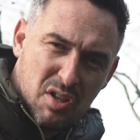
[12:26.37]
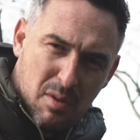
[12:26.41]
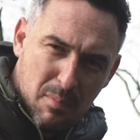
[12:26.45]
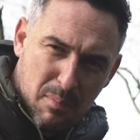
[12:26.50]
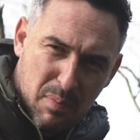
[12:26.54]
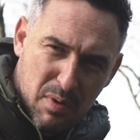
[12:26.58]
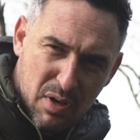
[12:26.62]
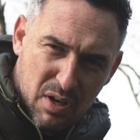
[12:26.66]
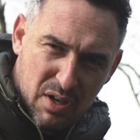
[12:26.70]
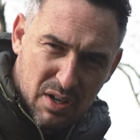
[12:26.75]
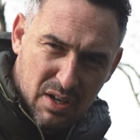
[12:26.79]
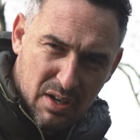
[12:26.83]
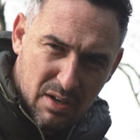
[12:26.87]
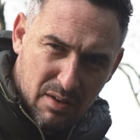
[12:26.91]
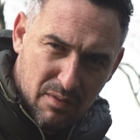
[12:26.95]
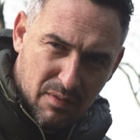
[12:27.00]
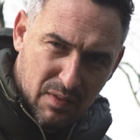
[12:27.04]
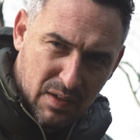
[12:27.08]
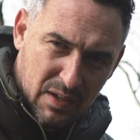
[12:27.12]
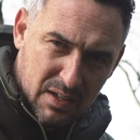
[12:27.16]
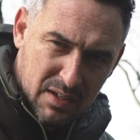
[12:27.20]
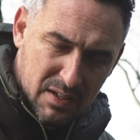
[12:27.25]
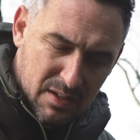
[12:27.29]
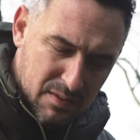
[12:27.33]
and burning, I
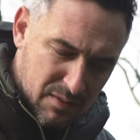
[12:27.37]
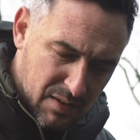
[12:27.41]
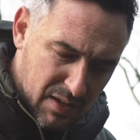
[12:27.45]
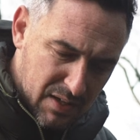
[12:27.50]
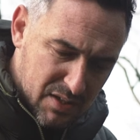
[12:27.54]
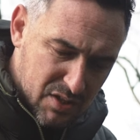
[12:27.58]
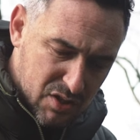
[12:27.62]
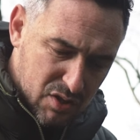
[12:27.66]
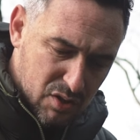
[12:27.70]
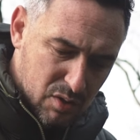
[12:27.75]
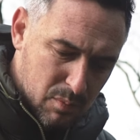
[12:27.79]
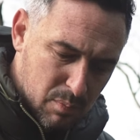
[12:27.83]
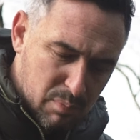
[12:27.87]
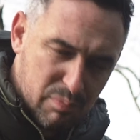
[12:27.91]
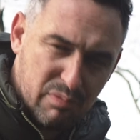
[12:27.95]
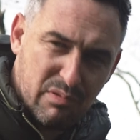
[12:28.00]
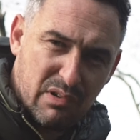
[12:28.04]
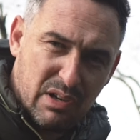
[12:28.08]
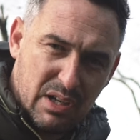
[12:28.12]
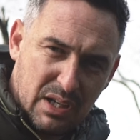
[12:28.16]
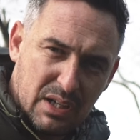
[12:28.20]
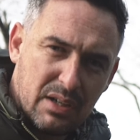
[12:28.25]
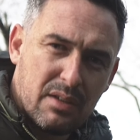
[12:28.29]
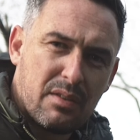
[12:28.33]
think, and that should
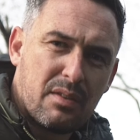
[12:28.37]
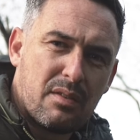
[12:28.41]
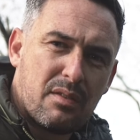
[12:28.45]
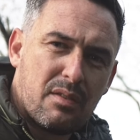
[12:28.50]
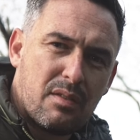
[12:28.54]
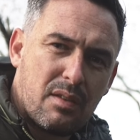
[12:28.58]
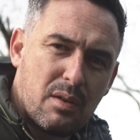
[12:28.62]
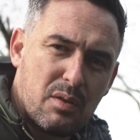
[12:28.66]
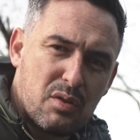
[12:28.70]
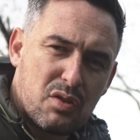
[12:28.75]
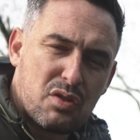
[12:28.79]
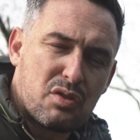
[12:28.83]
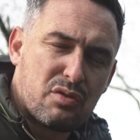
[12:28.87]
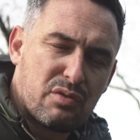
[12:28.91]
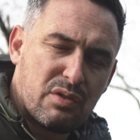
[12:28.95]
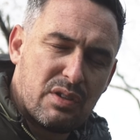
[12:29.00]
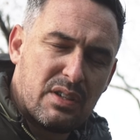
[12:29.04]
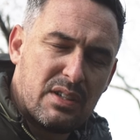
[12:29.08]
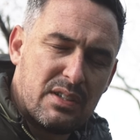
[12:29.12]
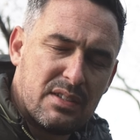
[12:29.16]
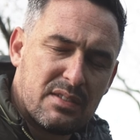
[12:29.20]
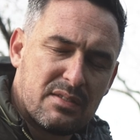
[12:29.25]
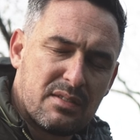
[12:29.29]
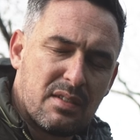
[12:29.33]
bring those
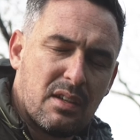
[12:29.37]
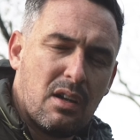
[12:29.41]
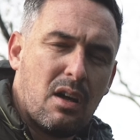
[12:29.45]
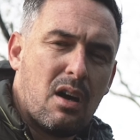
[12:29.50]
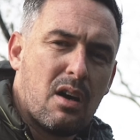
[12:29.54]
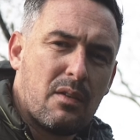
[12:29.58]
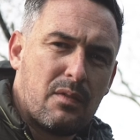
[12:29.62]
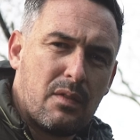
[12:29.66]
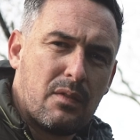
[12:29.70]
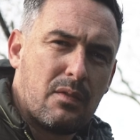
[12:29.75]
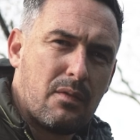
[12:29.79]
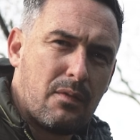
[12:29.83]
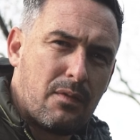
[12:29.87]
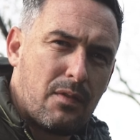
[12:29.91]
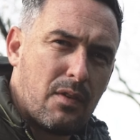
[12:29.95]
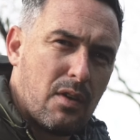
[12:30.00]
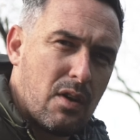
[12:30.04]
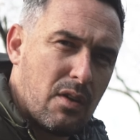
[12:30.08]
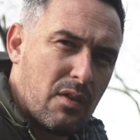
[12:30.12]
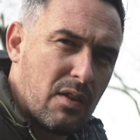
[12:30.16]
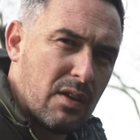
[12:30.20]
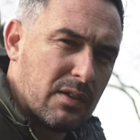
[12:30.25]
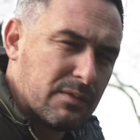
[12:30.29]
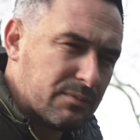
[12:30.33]
trees to life even
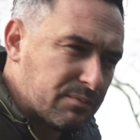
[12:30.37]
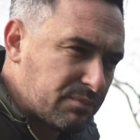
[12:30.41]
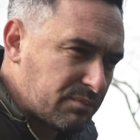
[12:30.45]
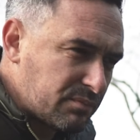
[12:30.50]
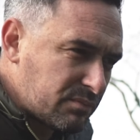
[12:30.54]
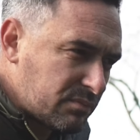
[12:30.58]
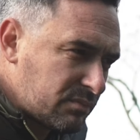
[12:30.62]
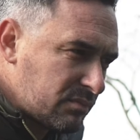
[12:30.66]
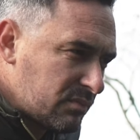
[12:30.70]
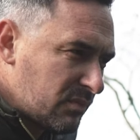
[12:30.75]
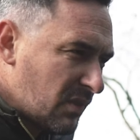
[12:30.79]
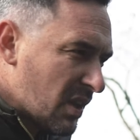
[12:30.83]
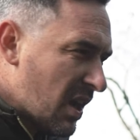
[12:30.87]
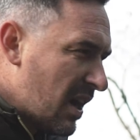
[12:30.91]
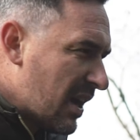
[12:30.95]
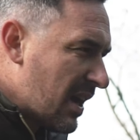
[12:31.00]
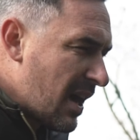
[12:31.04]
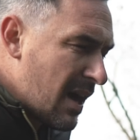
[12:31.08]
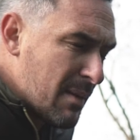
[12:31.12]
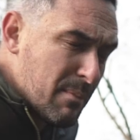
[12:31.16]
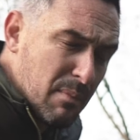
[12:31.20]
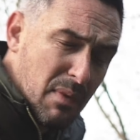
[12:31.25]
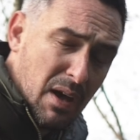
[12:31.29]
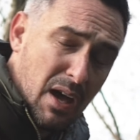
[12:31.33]
further. I
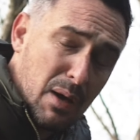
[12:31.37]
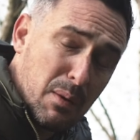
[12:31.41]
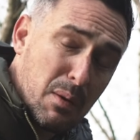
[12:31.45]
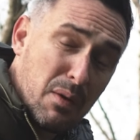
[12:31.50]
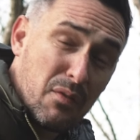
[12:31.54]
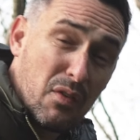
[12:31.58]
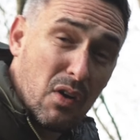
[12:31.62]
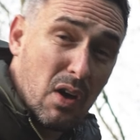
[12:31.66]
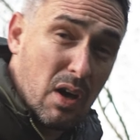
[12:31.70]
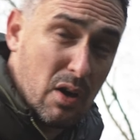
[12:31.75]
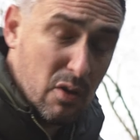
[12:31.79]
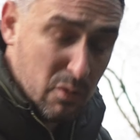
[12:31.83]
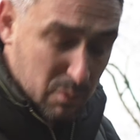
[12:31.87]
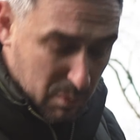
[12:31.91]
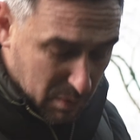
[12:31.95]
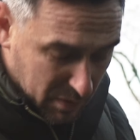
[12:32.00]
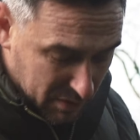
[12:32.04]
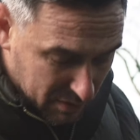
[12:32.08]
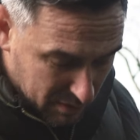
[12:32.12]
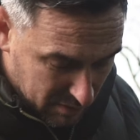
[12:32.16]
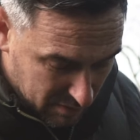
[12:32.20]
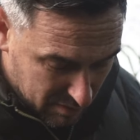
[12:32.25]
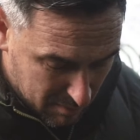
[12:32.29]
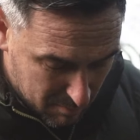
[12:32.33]
am, however,
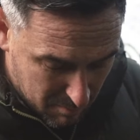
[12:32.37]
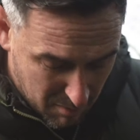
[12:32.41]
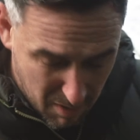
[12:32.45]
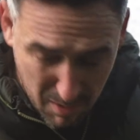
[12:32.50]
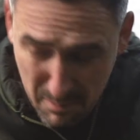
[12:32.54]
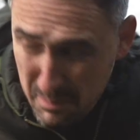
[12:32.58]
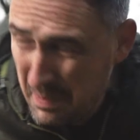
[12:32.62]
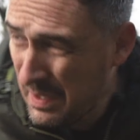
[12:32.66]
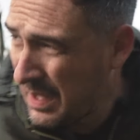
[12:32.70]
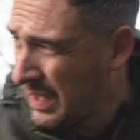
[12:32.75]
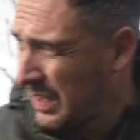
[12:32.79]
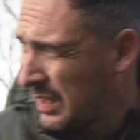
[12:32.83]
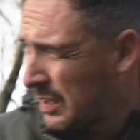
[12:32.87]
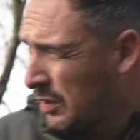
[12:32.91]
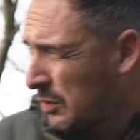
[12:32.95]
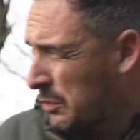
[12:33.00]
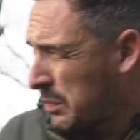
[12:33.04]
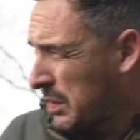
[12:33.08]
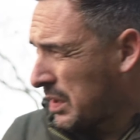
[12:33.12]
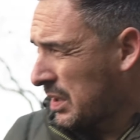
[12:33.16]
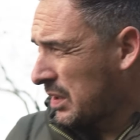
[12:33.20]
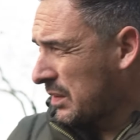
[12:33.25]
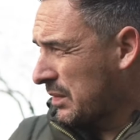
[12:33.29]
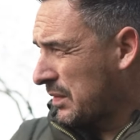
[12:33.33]
hoping that there might be a little
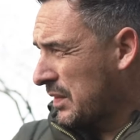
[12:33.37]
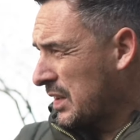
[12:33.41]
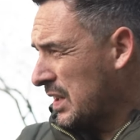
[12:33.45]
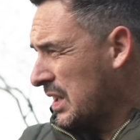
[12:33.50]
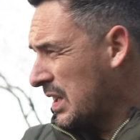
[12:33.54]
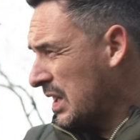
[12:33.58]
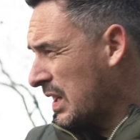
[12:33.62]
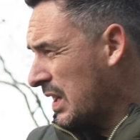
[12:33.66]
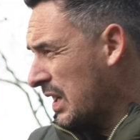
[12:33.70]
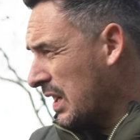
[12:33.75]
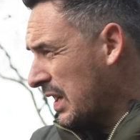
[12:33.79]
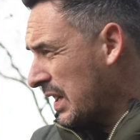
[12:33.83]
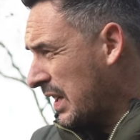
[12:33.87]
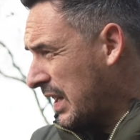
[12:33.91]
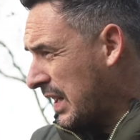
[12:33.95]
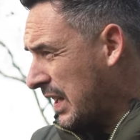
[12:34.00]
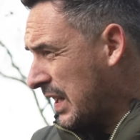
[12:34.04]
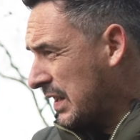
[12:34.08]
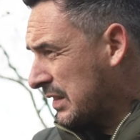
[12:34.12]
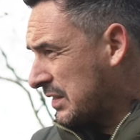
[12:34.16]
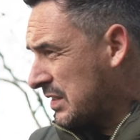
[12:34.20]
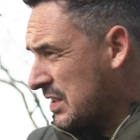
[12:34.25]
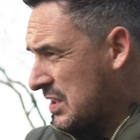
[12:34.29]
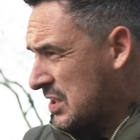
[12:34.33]
bit of
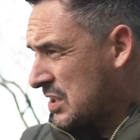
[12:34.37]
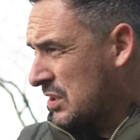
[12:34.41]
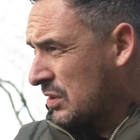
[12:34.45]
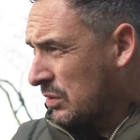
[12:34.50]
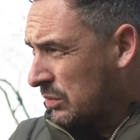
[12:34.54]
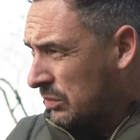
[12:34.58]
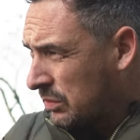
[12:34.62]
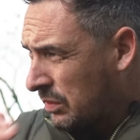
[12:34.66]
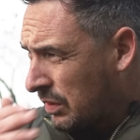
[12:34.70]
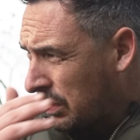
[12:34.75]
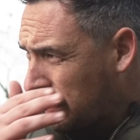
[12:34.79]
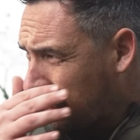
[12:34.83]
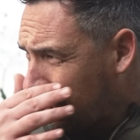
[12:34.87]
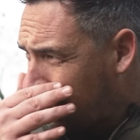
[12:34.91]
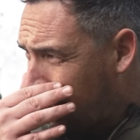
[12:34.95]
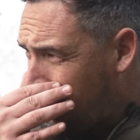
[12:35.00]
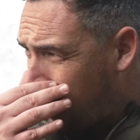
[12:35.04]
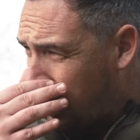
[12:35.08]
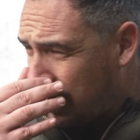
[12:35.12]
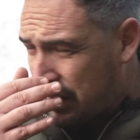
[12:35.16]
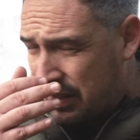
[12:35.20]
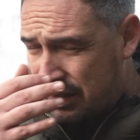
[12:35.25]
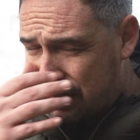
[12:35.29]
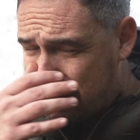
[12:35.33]
additional
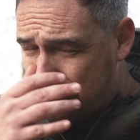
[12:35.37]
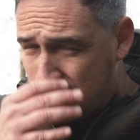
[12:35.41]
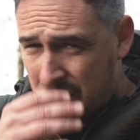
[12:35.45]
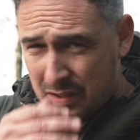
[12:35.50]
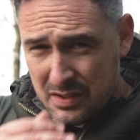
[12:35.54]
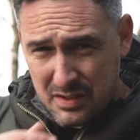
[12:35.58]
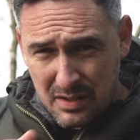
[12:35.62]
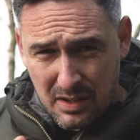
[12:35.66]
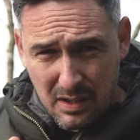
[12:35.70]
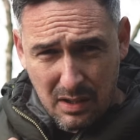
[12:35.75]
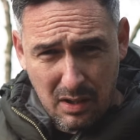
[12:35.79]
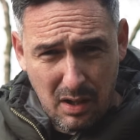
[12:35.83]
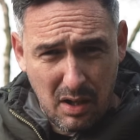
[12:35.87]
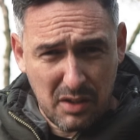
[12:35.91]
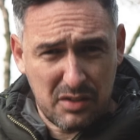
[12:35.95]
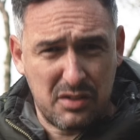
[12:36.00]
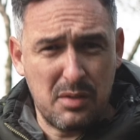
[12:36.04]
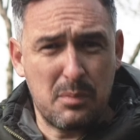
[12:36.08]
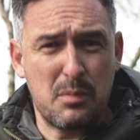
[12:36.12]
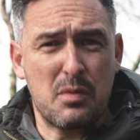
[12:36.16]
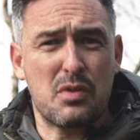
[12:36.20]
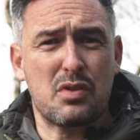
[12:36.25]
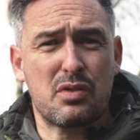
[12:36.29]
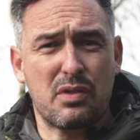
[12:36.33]
light just to light
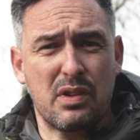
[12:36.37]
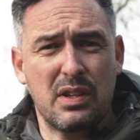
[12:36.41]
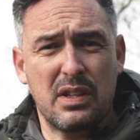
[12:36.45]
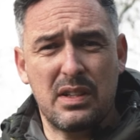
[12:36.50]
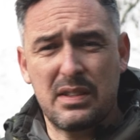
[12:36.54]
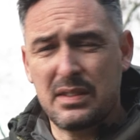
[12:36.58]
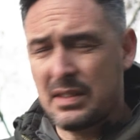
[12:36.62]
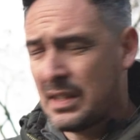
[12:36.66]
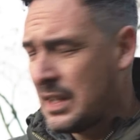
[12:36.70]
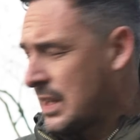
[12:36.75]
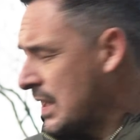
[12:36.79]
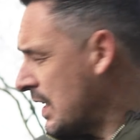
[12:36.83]
up the trees.